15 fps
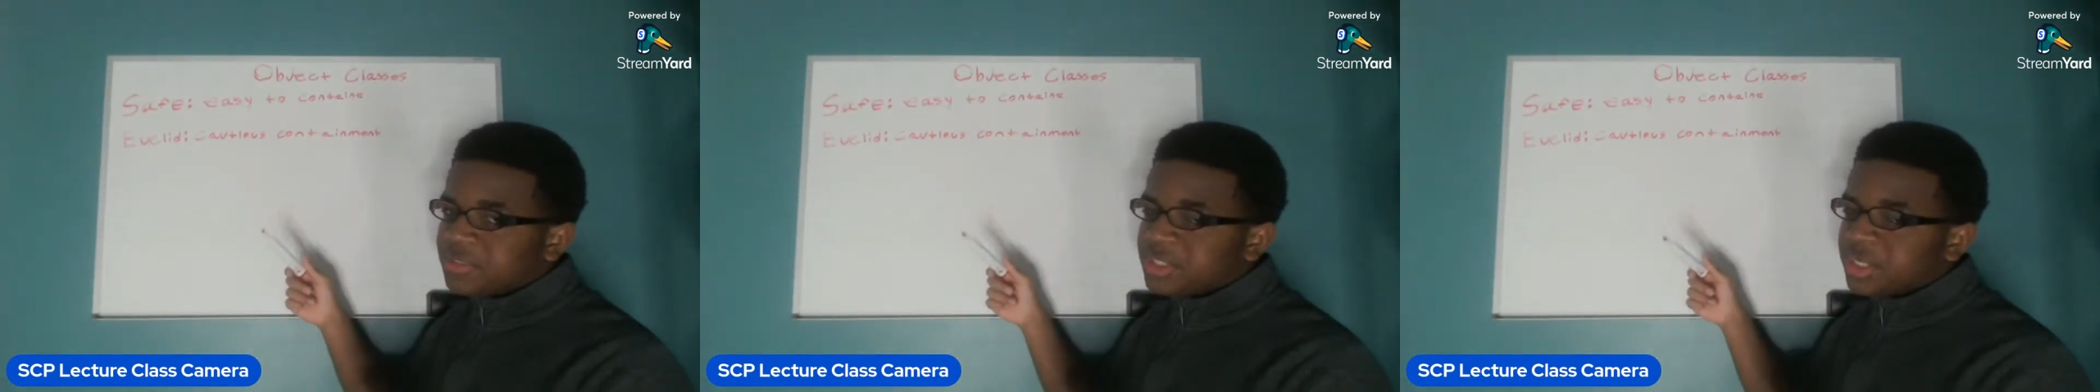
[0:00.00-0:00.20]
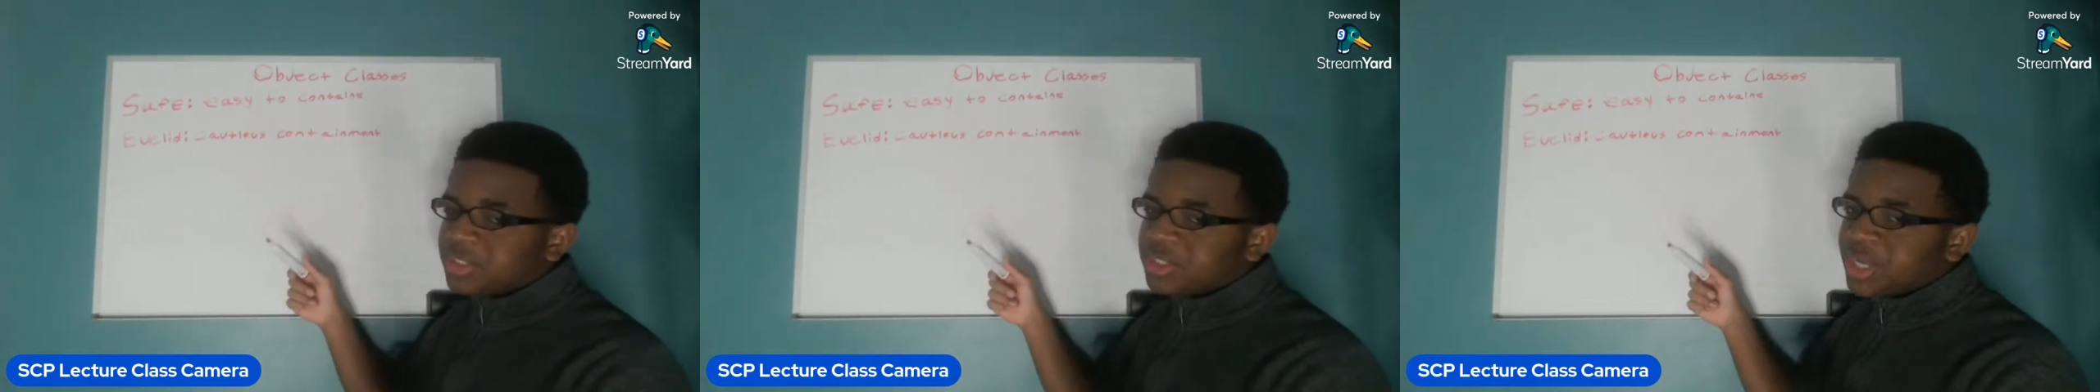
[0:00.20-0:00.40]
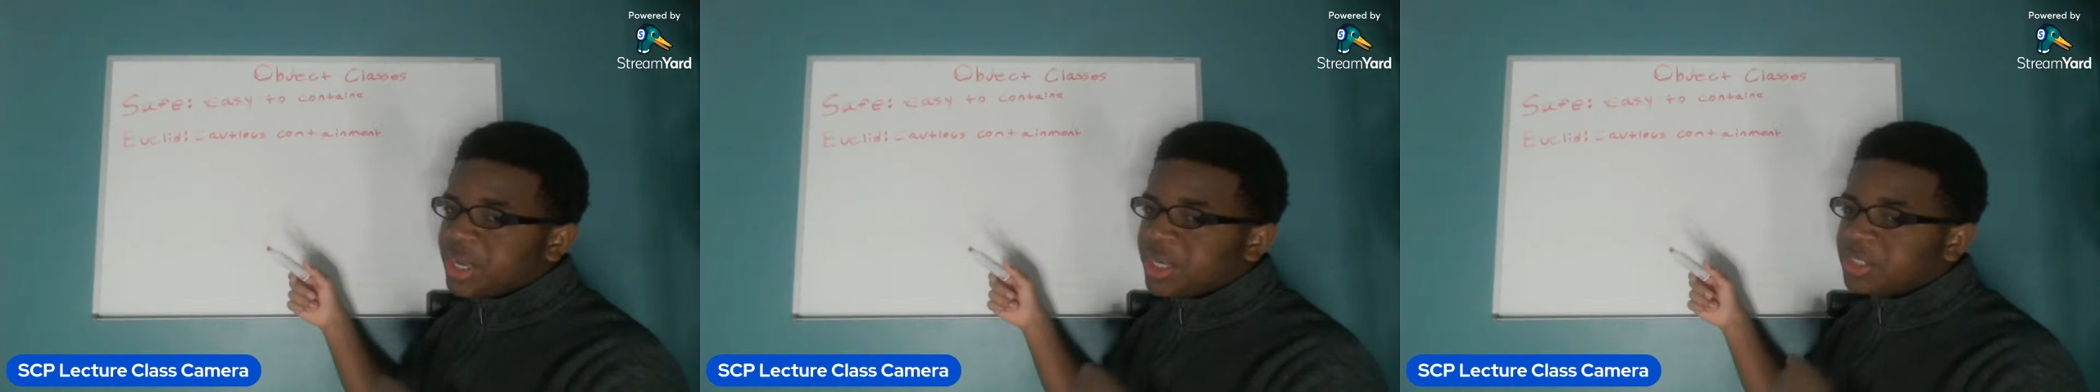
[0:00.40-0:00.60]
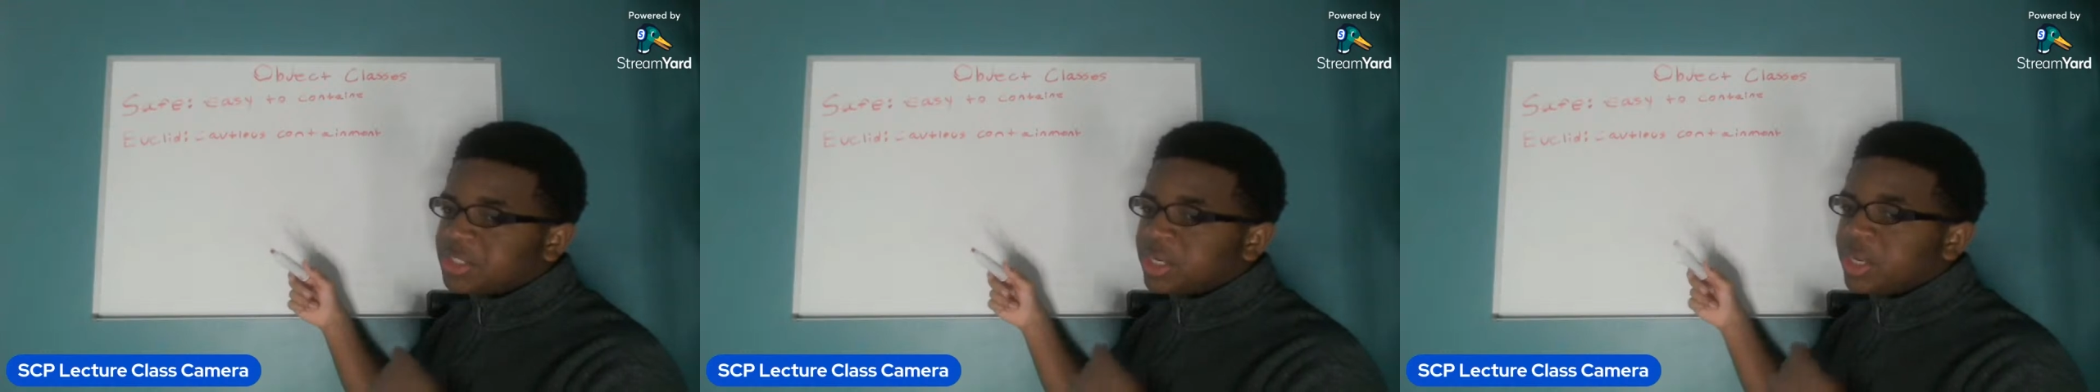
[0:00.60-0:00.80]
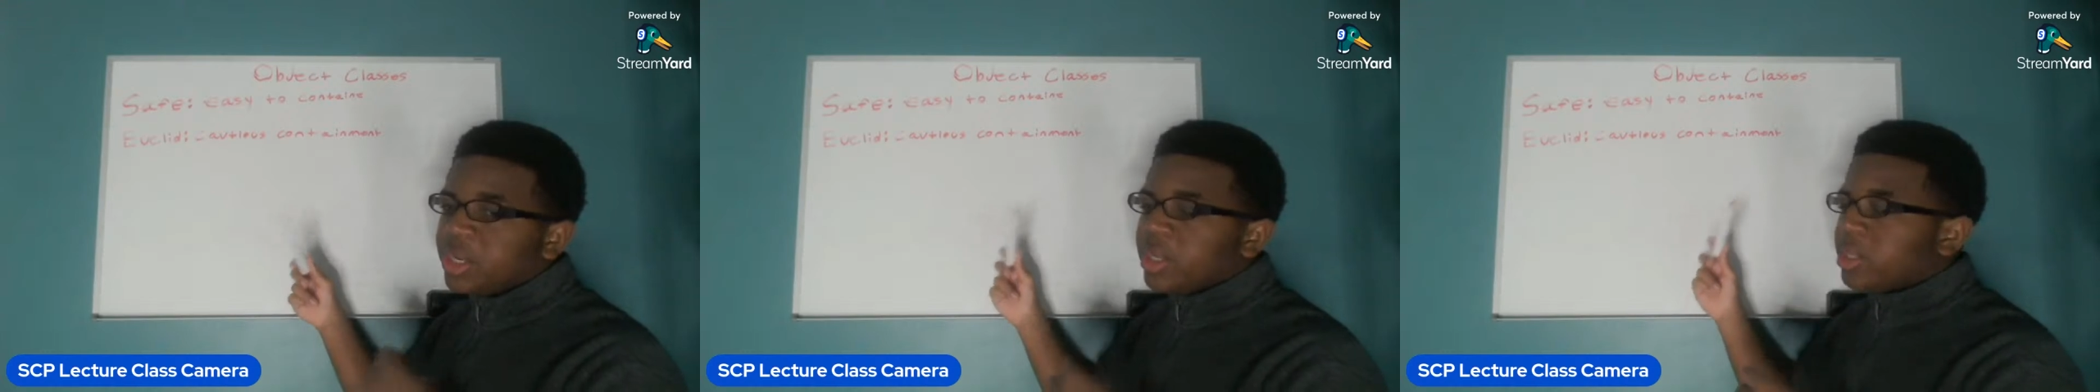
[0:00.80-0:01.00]
such
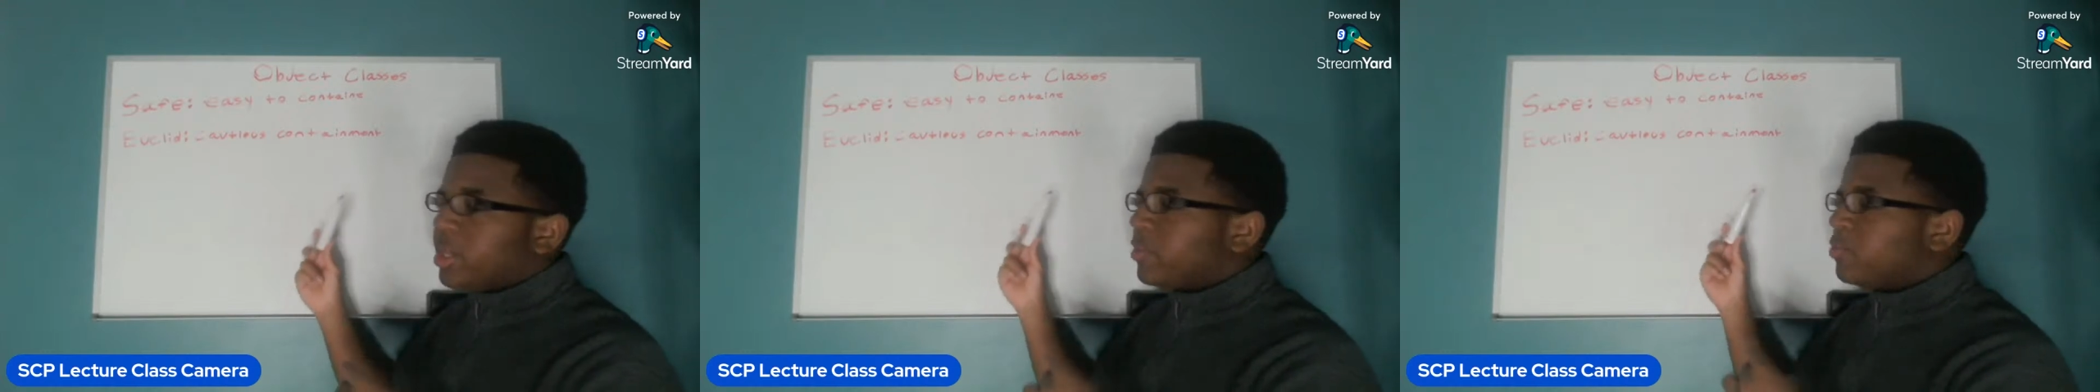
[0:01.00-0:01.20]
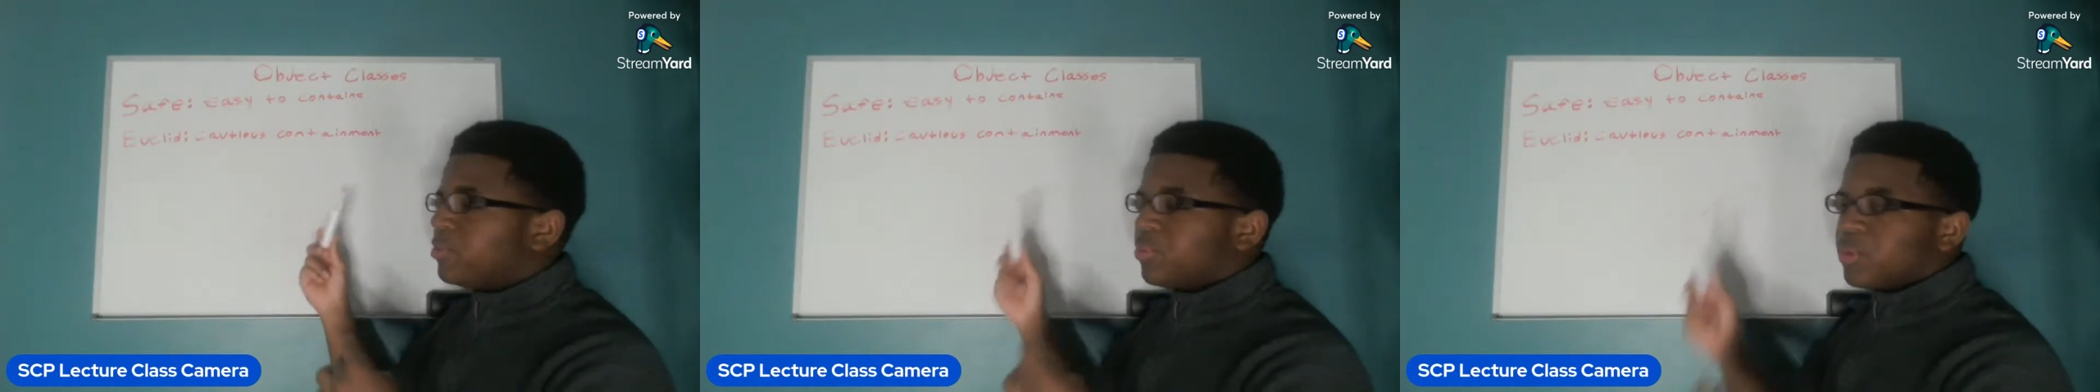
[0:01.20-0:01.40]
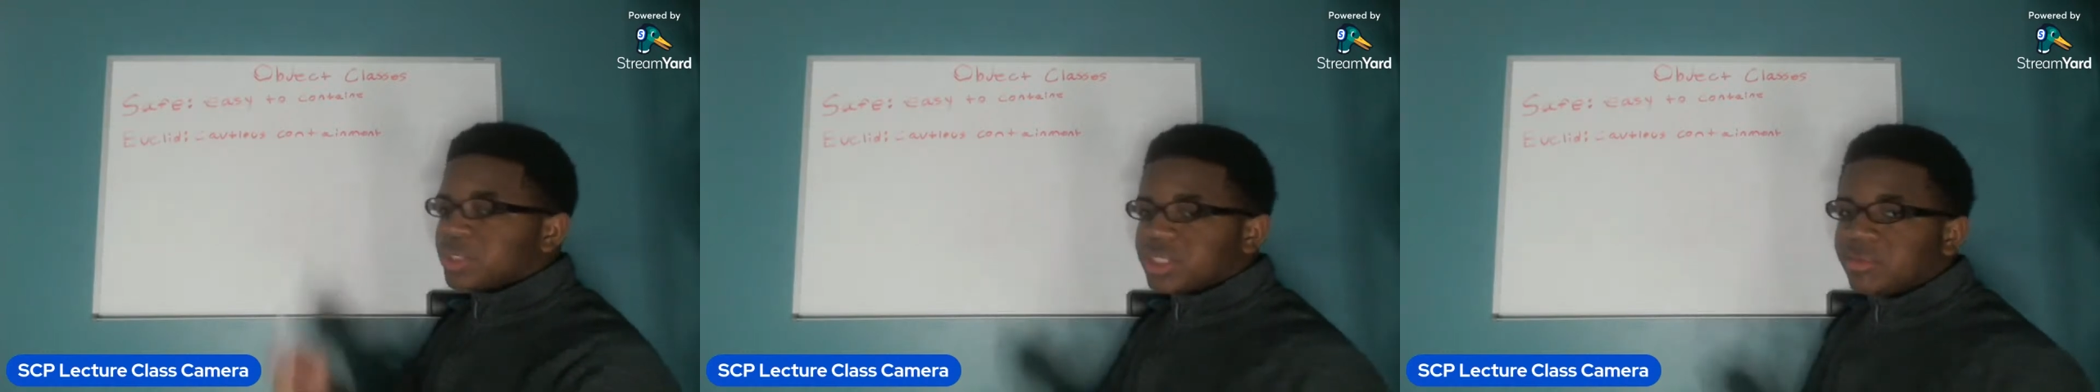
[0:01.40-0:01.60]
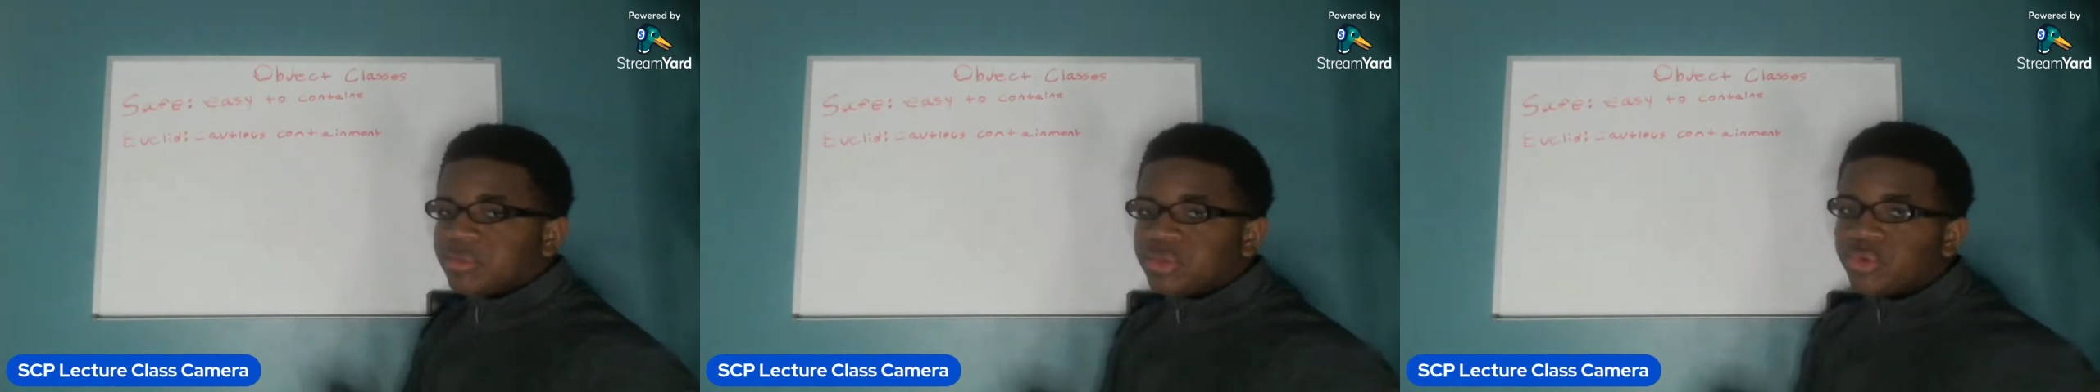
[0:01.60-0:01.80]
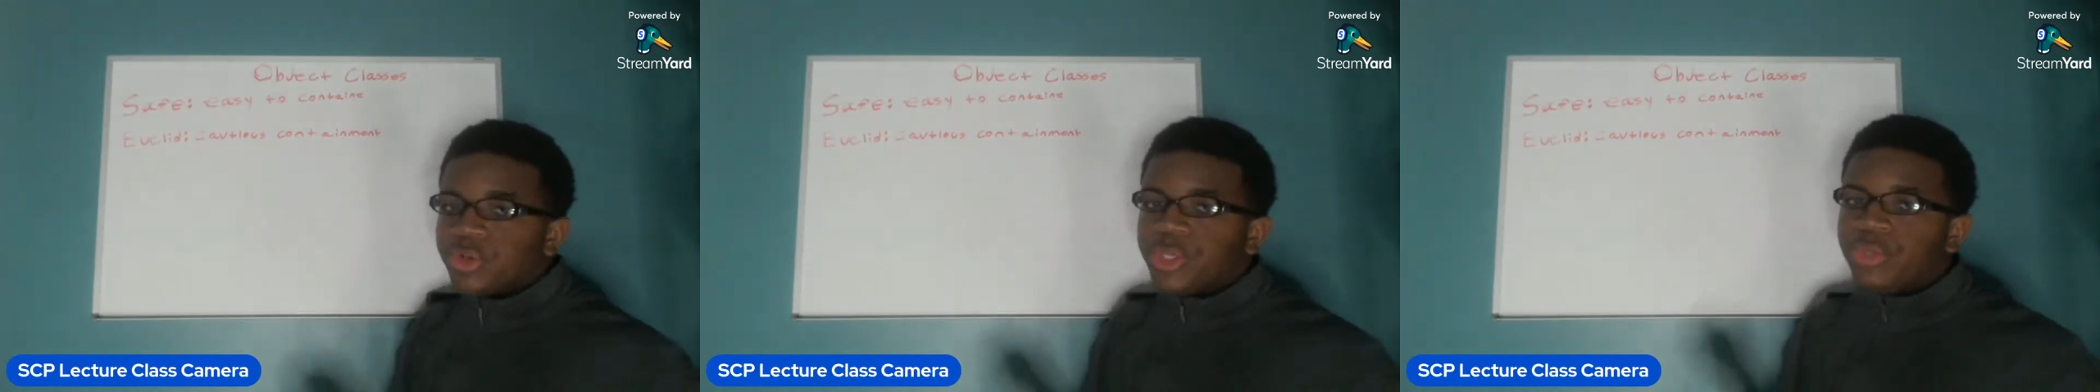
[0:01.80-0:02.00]
as like with 173,